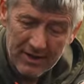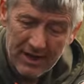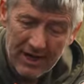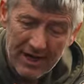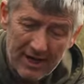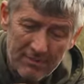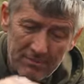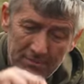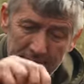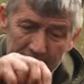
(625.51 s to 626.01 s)

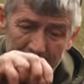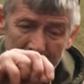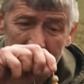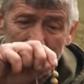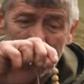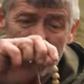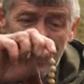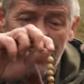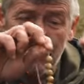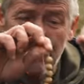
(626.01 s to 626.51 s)

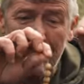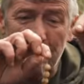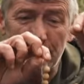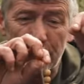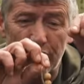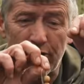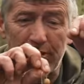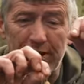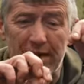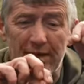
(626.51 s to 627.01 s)
a round
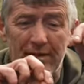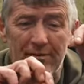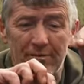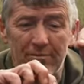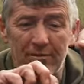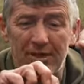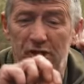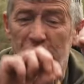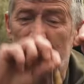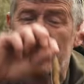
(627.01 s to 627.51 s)
stringer,
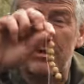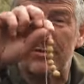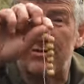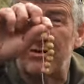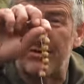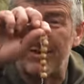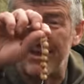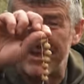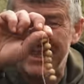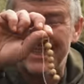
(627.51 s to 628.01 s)

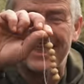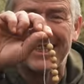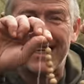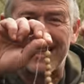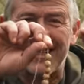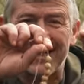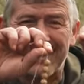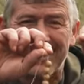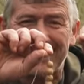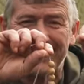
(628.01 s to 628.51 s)
that's
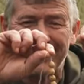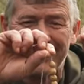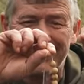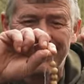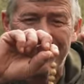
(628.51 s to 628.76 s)
deadly. The